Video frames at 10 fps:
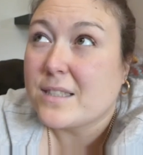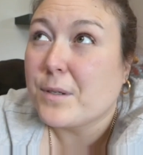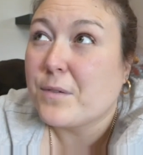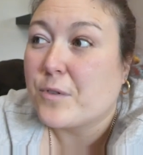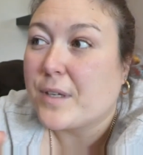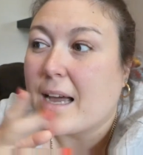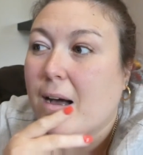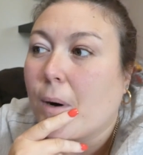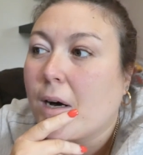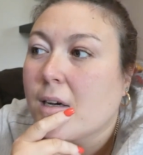It's only for an
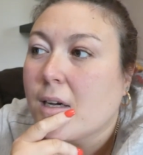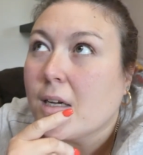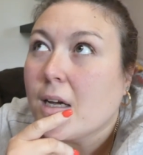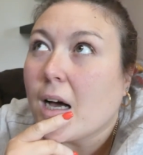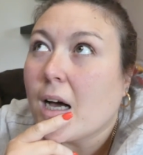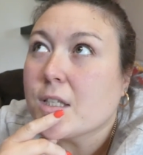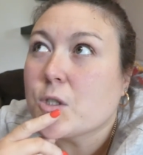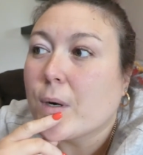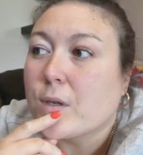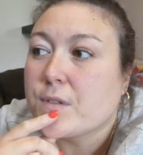hour, uh,
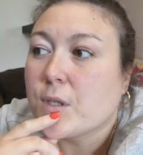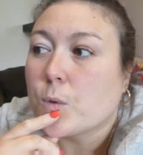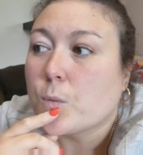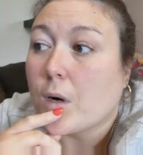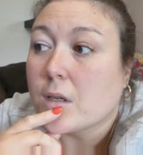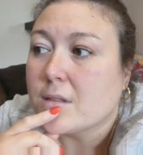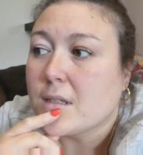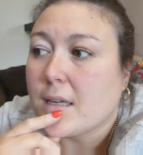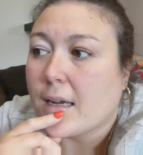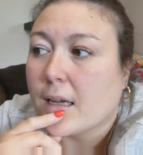12 till 1
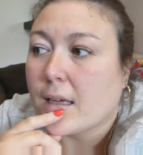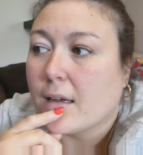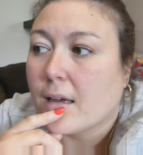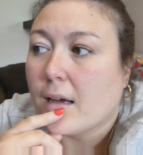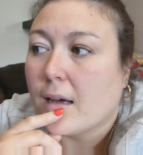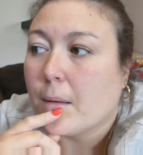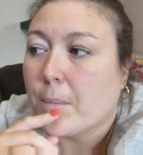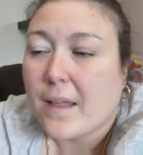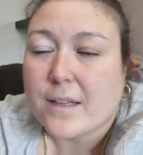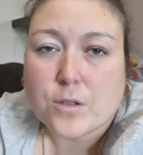today, uh,
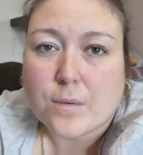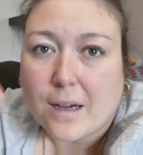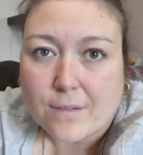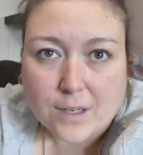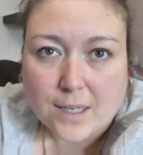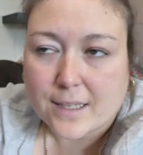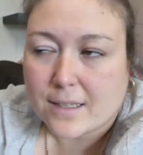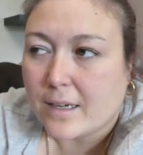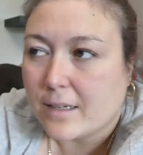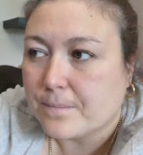but they do have
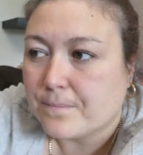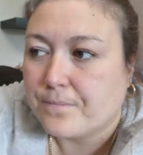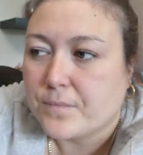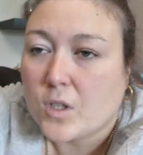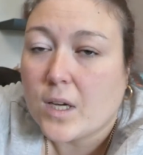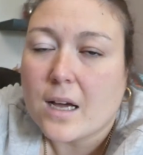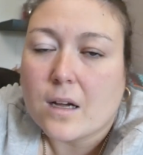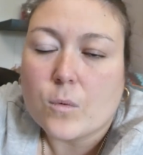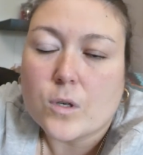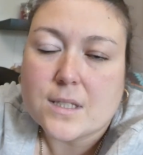like, um, you
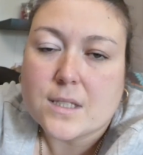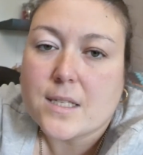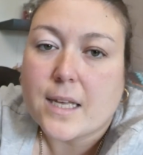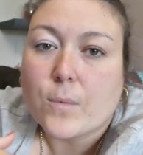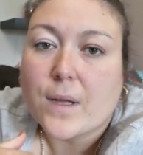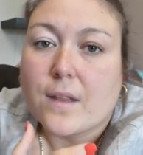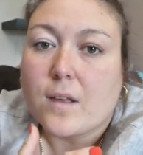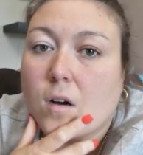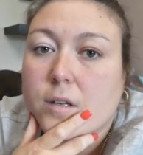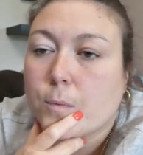can go on and see when
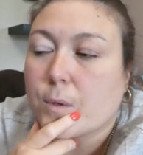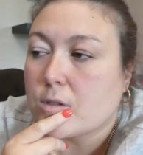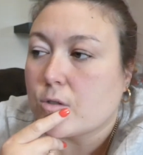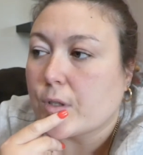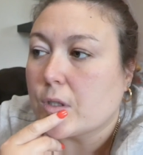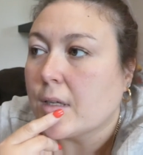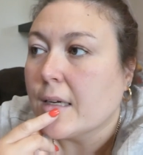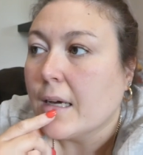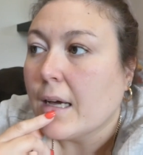the yarny ones are on,